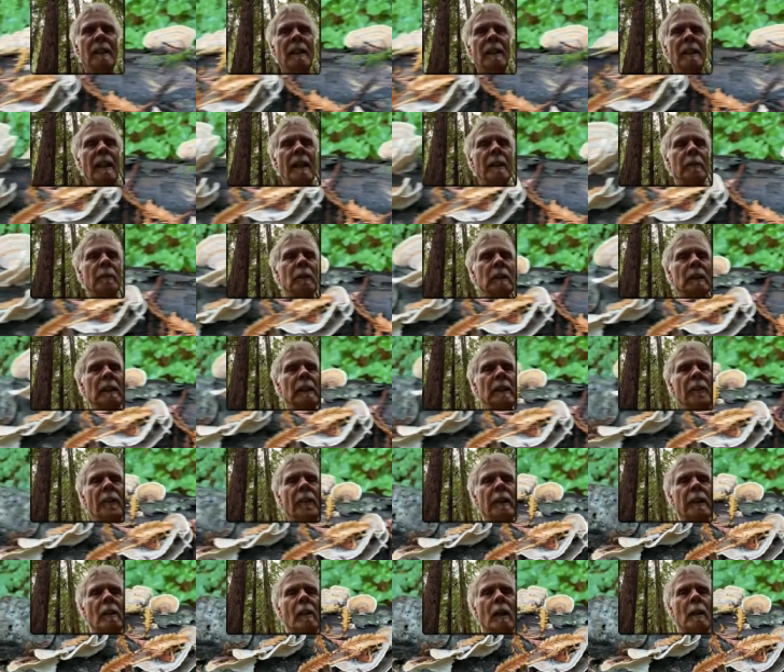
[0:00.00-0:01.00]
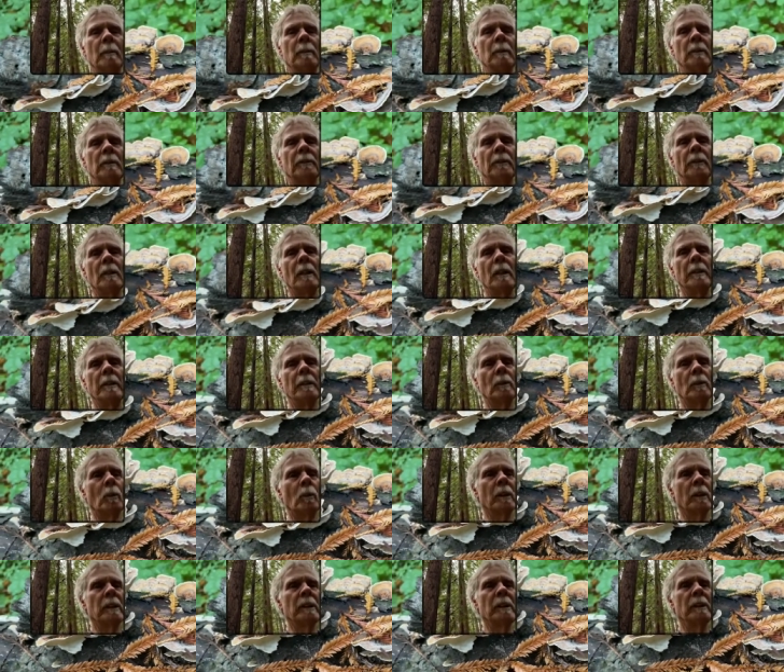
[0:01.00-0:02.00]
and release the carbon for other
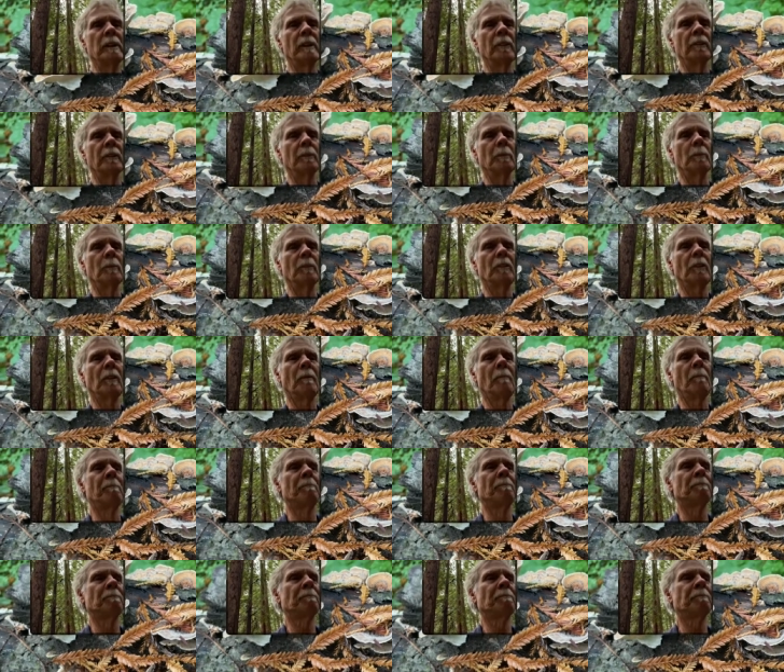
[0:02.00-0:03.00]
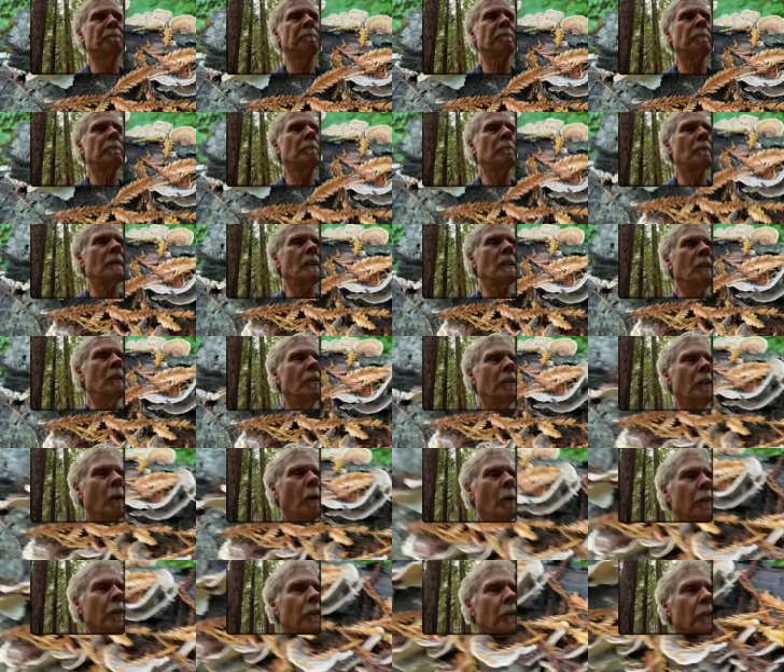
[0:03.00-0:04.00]
organisms.
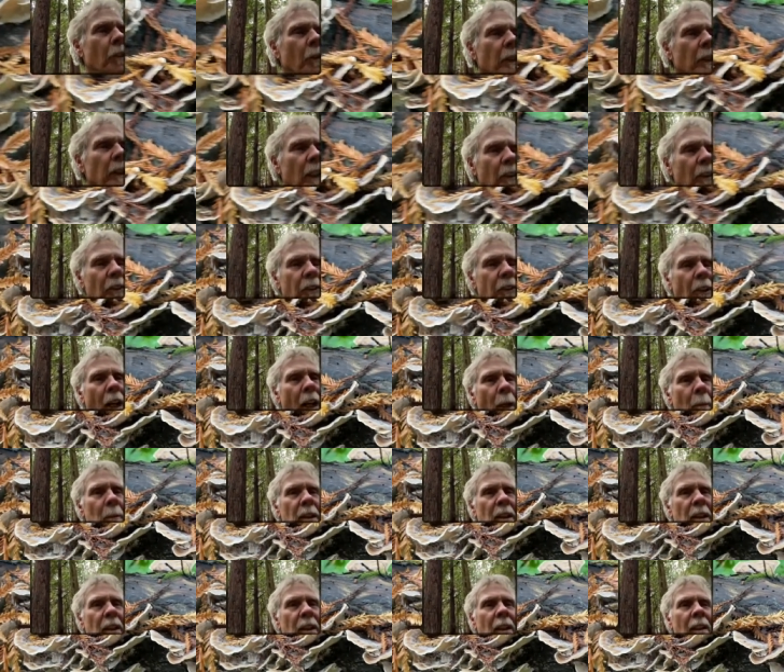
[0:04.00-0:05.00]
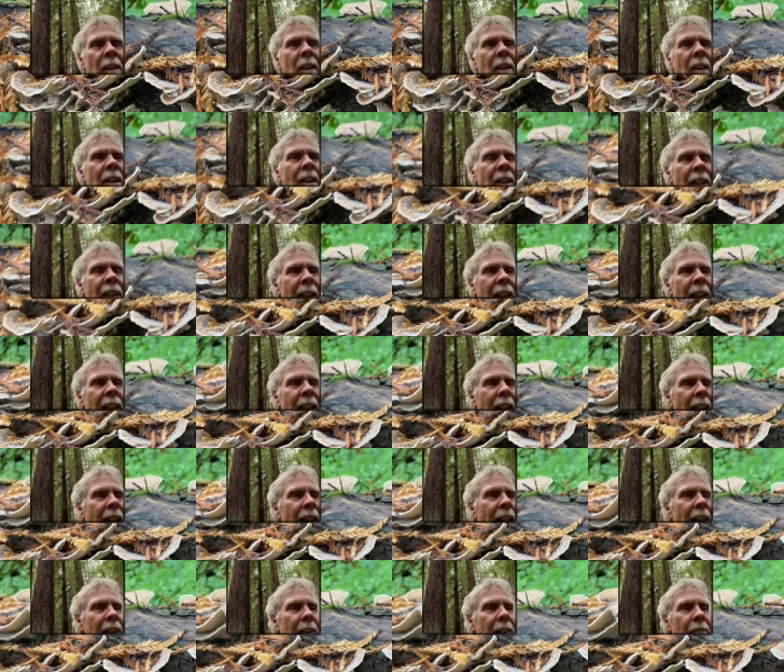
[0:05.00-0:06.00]
So it's doing its job here
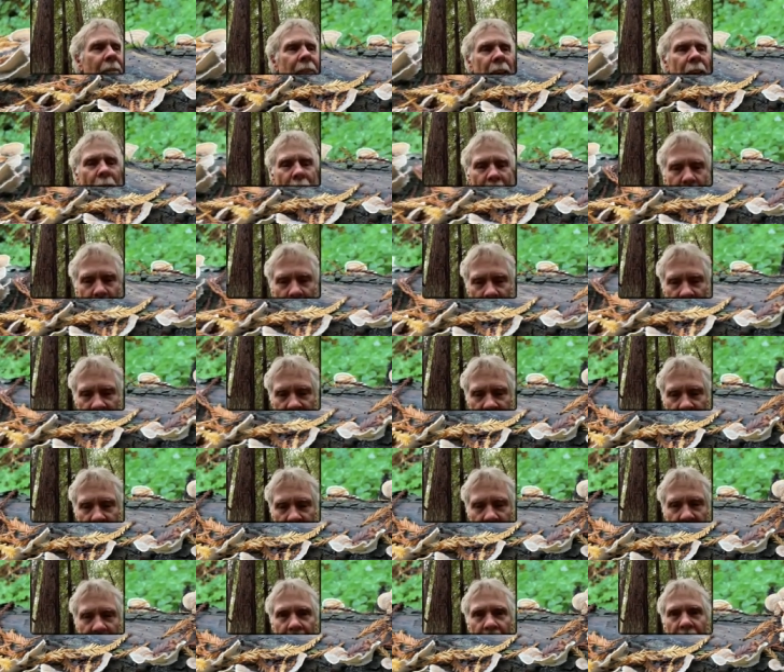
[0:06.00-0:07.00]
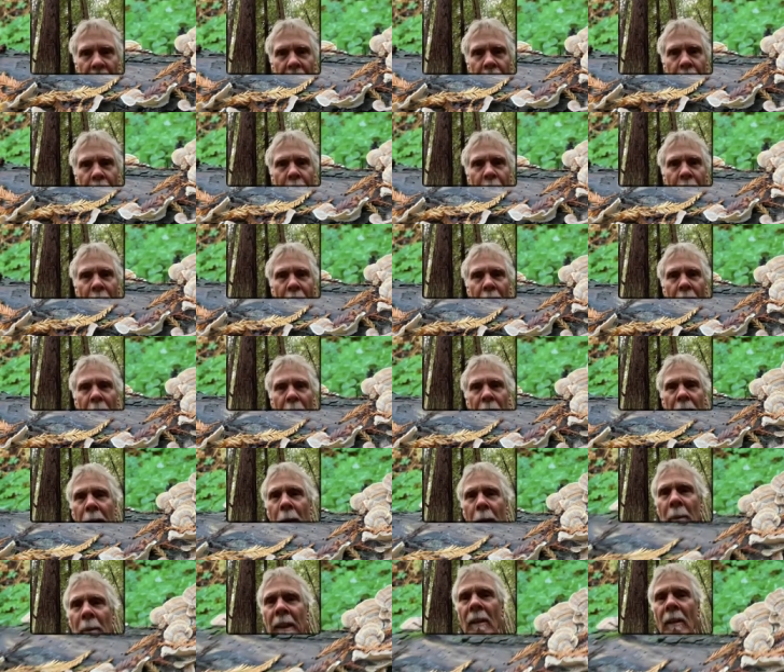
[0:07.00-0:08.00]
and it feels really good. You can peel a
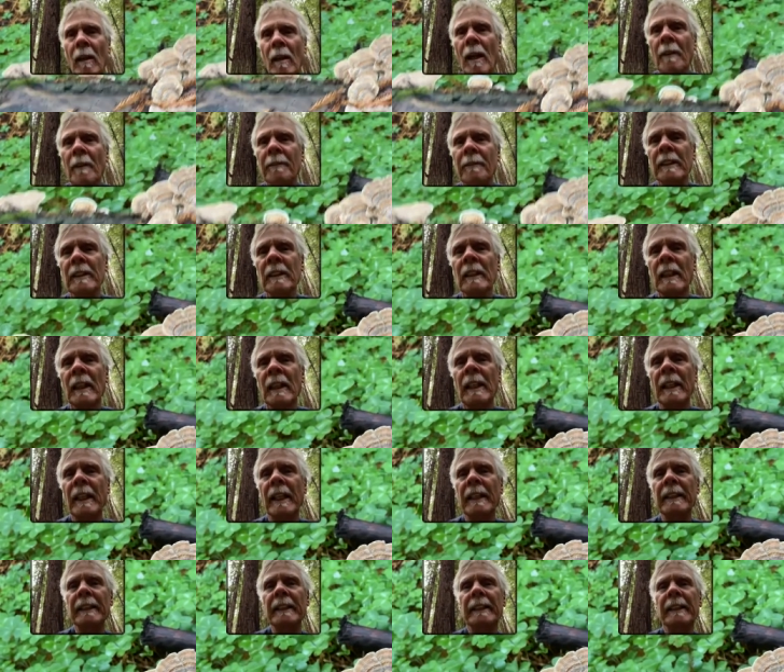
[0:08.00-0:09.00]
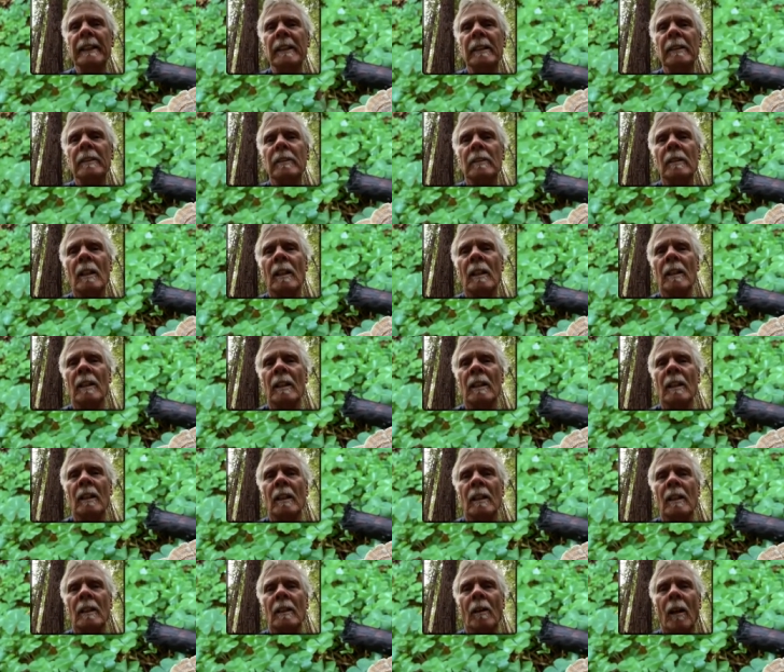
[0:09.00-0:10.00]
little bit off and, and eat it.
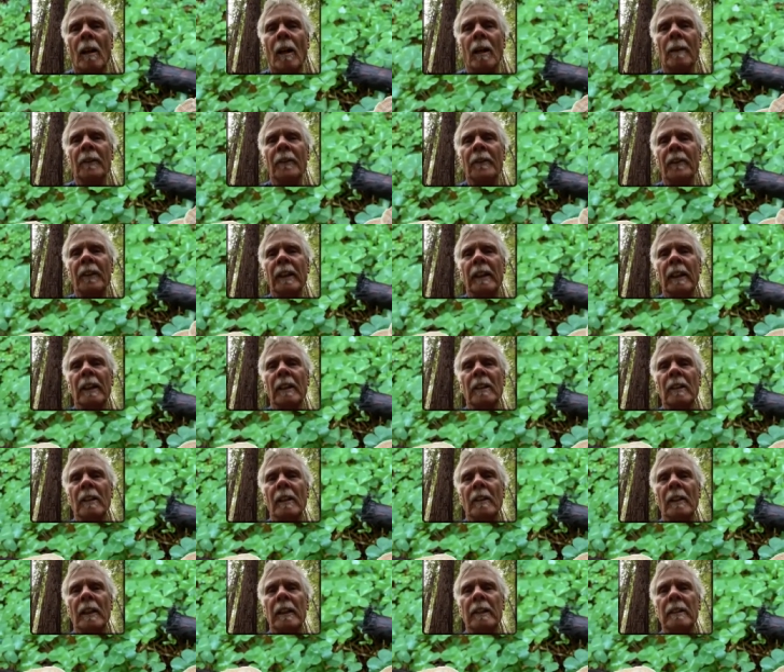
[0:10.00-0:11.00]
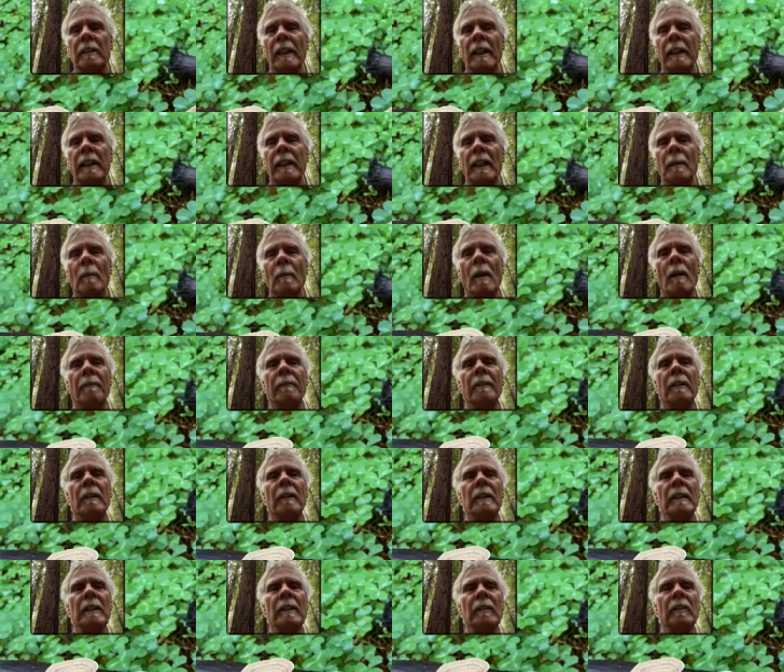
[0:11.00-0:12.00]
Harvesting it, they, they come off
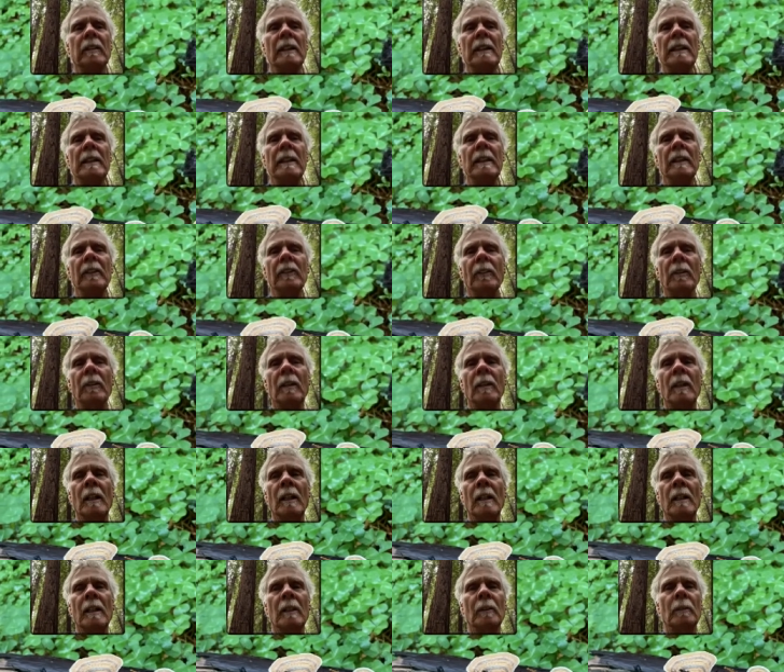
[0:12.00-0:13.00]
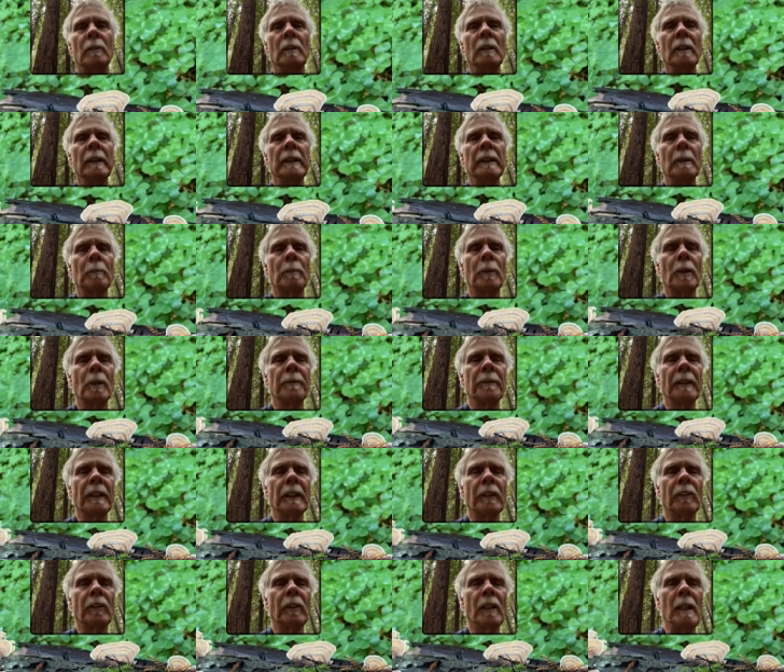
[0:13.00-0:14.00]
very easily. These are really in
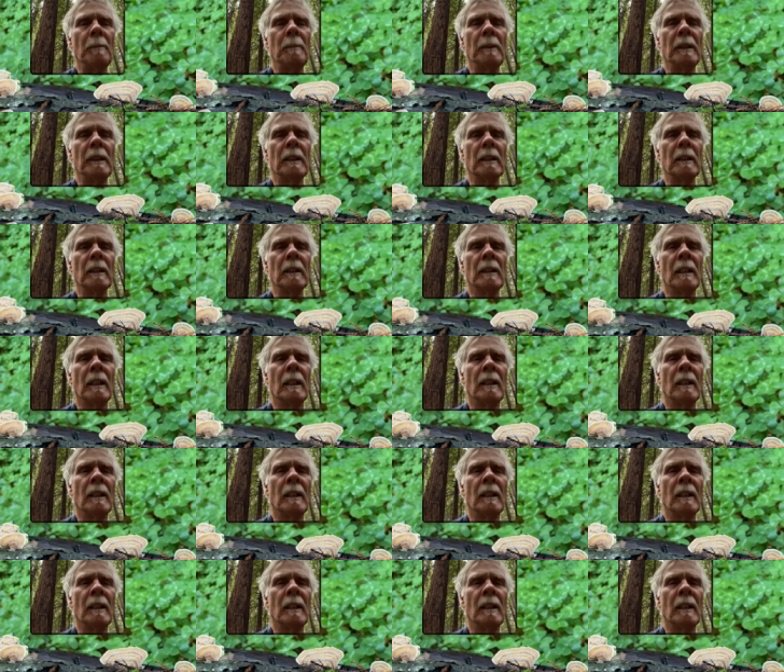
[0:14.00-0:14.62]
perfect shape here.